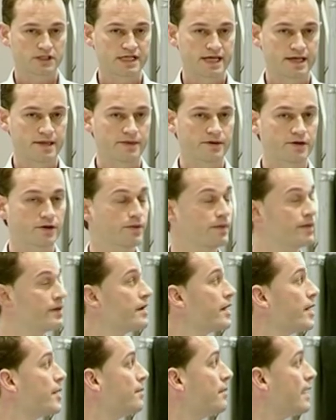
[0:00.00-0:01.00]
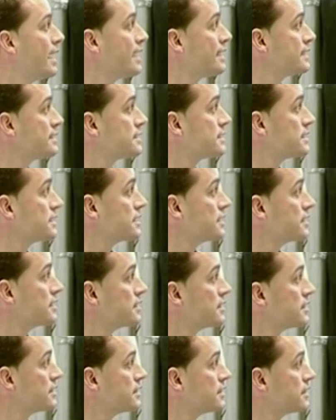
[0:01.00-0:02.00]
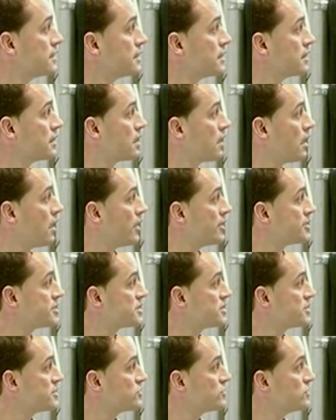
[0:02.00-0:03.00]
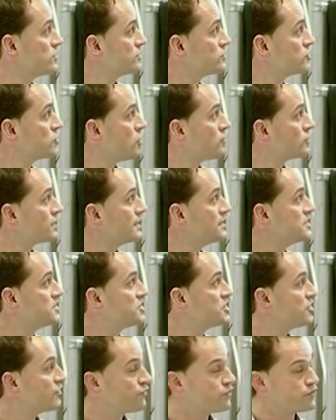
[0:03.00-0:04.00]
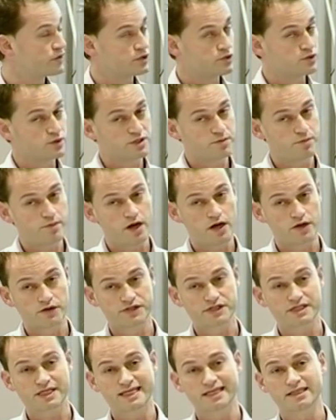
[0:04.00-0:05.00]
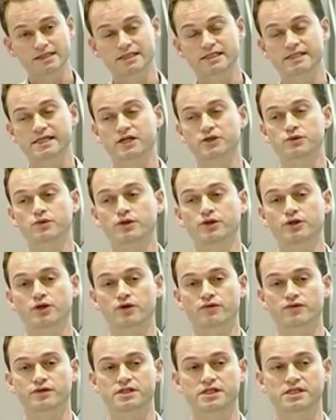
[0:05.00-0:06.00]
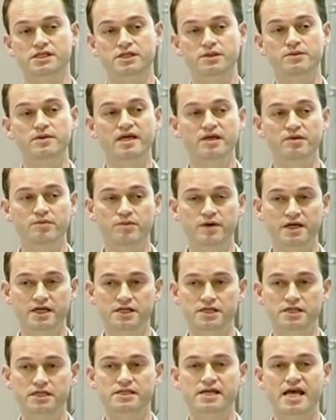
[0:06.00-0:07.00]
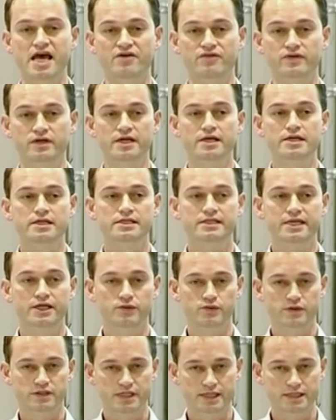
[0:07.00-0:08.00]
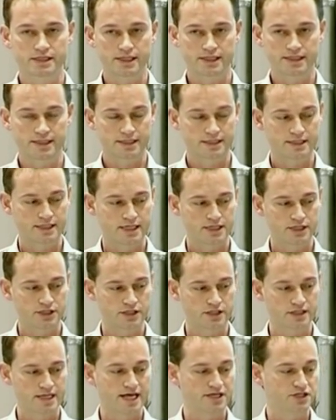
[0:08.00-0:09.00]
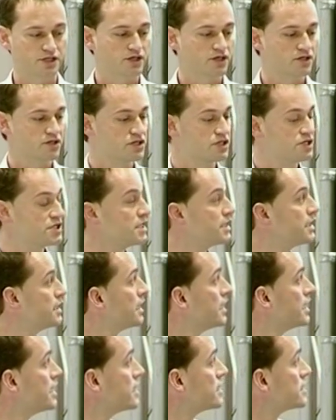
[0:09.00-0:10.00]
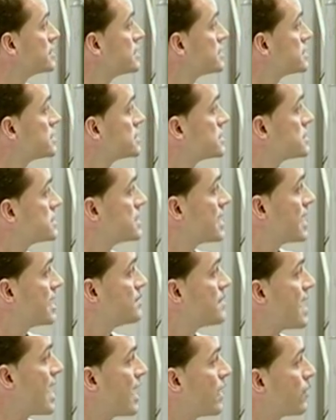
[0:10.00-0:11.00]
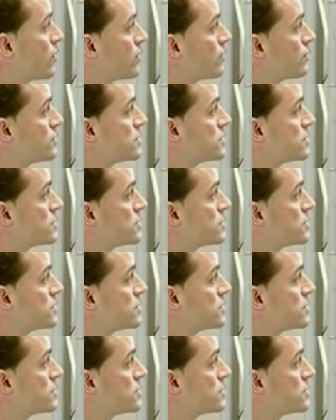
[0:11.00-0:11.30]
tendon might cause a totally different response in the central nervous system in patients having central sensitization. As you can see, this same error